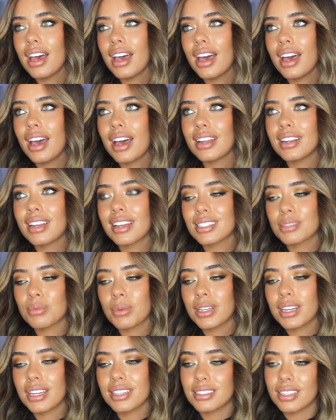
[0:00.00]
And that's when
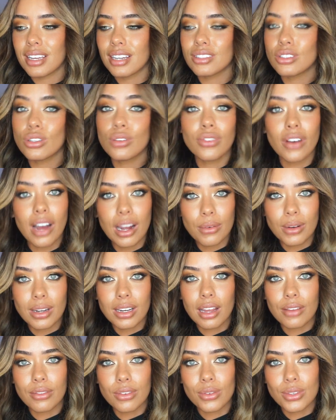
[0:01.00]
they said your thyroid
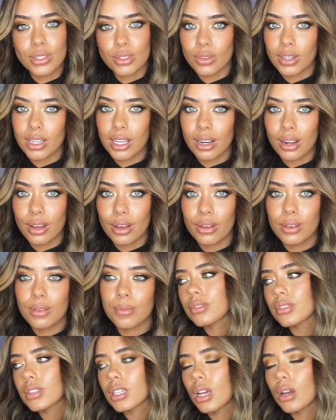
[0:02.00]
level is really low.
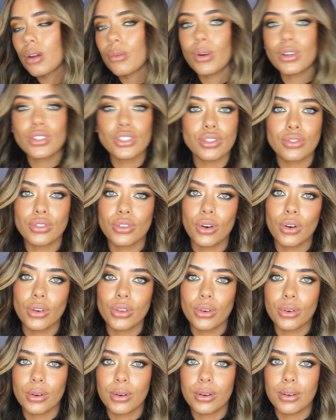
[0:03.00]
Once you've got
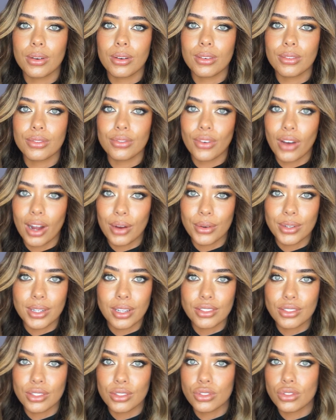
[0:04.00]
your thyroid
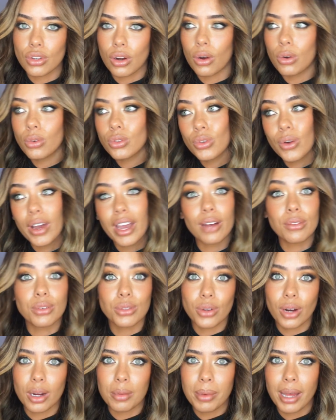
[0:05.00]
under control, your hair will
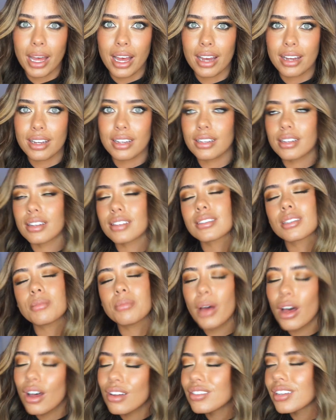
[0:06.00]
grow back.
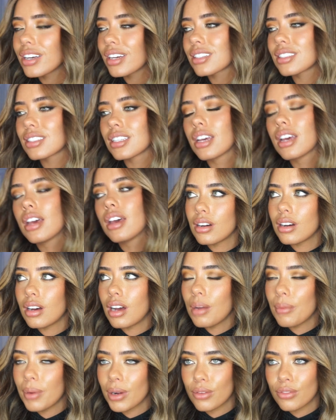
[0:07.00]
Perfect. I
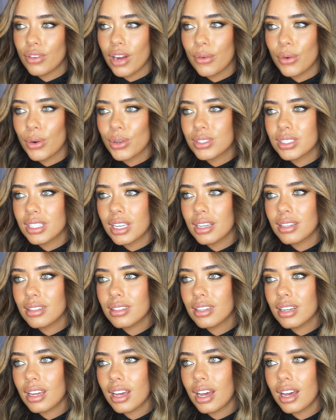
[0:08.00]
went on
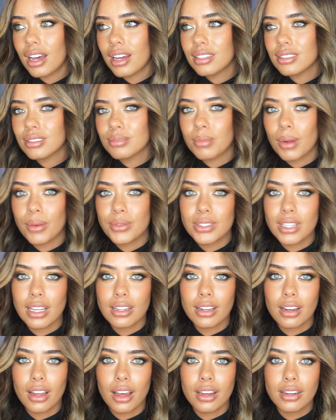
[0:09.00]
thyroxine and months down the
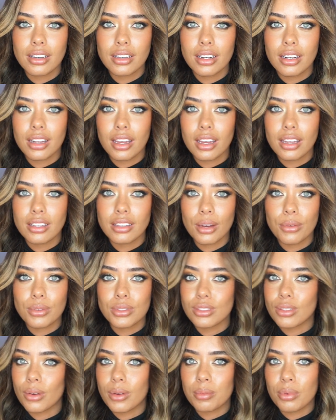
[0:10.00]
line, there was
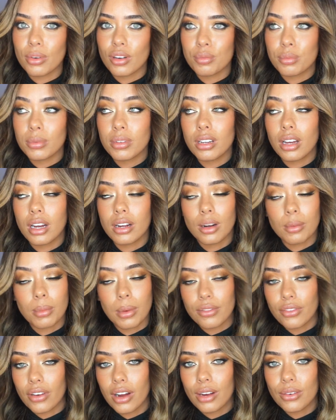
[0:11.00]
no improvement. I got my
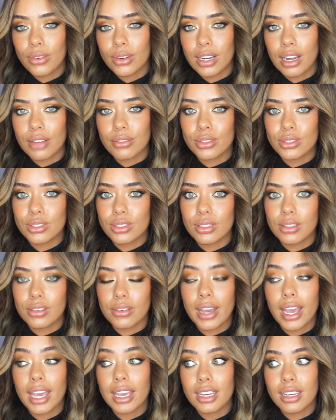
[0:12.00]
thyroid level to
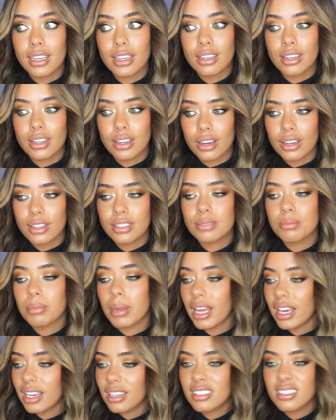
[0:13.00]
a good
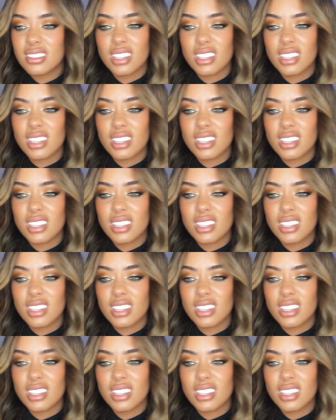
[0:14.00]
place.